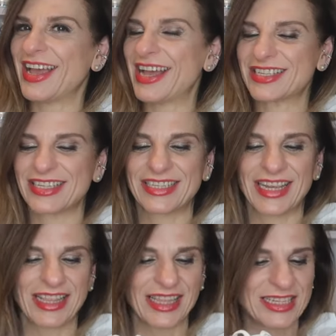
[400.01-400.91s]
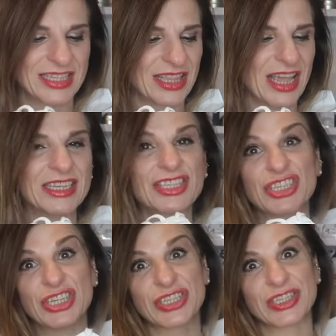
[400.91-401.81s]
has to take these things
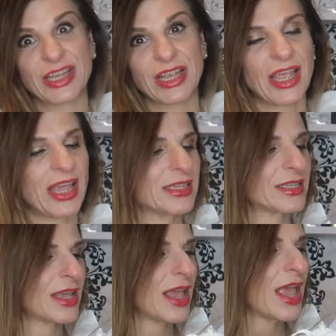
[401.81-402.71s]
just in case.